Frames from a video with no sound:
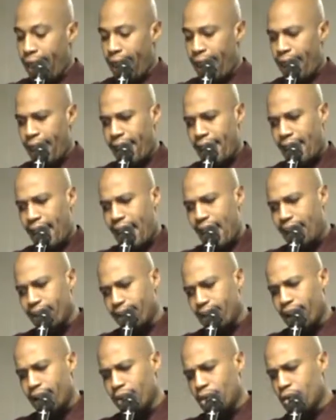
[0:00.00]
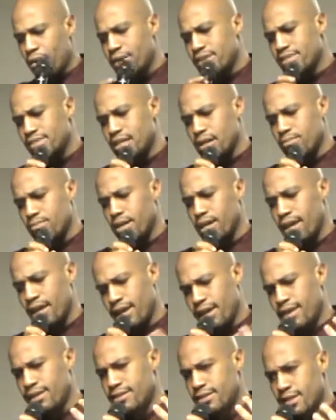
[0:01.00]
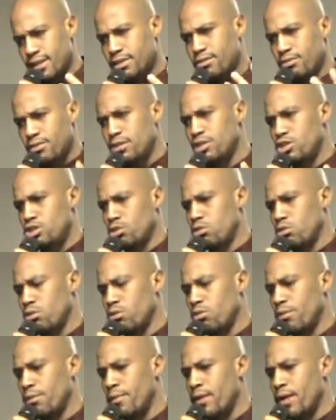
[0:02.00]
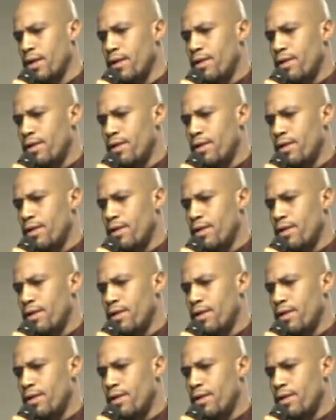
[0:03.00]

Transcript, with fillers: And I, I noticed something, and it's it's really true.